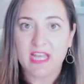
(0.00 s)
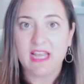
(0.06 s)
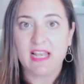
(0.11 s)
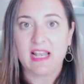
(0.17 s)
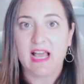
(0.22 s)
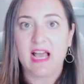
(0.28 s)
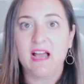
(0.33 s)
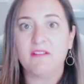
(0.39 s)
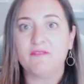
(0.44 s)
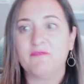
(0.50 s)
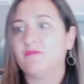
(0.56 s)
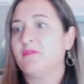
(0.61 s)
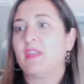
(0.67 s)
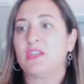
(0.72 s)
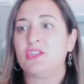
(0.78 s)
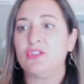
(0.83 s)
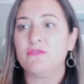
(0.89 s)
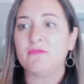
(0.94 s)
life
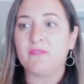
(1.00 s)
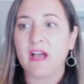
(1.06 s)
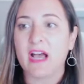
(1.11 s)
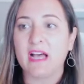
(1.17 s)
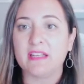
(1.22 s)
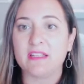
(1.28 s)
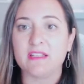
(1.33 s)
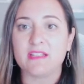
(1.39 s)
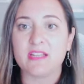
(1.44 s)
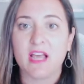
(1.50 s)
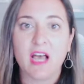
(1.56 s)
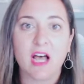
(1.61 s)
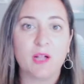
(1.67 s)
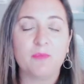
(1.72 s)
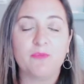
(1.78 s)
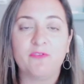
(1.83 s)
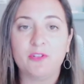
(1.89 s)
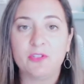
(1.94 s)
that you find
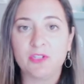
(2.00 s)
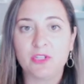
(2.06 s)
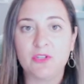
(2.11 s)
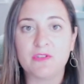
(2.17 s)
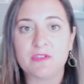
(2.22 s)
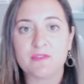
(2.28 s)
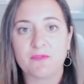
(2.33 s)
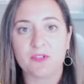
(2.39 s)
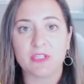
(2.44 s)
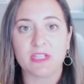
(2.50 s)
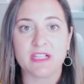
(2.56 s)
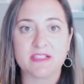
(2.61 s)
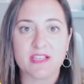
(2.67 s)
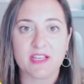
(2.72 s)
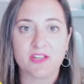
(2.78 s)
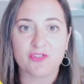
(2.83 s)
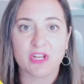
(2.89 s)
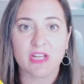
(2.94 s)
helpful, useful,
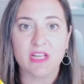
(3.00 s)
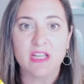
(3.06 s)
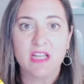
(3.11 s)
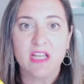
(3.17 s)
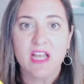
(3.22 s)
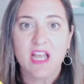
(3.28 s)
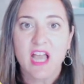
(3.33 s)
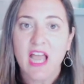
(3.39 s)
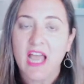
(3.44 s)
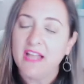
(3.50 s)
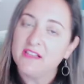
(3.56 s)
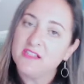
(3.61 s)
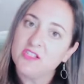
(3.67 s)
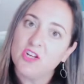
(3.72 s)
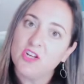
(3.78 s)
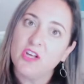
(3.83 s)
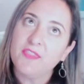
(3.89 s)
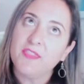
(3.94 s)
etc. And
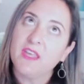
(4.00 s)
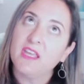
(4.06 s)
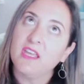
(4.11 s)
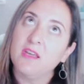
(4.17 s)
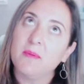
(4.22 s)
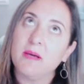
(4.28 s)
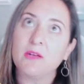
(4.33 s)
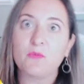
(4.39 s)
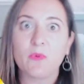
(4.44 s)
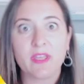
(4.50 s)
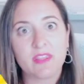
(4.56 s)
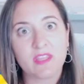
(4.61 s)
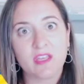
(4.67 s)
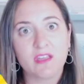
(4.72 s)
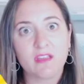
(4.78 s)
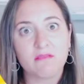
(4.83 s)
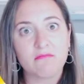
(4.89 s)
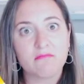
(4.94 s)
start thinking about
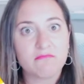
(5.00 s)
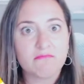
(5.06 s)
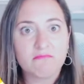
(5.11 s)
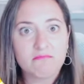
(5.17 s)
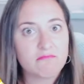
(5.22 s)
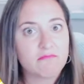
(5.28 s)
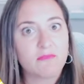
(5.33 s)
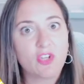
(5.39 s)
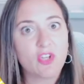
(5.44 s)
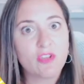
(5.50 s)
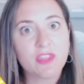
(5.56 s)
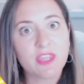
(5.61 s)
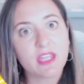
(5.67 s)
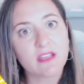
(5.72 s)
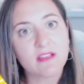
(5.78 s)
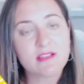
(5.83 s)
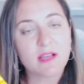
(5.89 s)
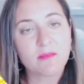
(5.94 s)
whether you
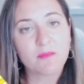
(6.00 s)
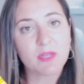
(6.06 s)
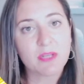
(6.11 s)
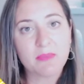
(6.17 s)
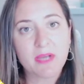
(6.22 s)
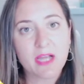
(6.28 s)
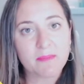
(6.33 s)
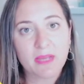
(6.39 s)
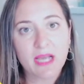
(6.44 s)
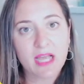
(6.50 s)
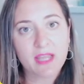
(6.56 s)
think somebody might buy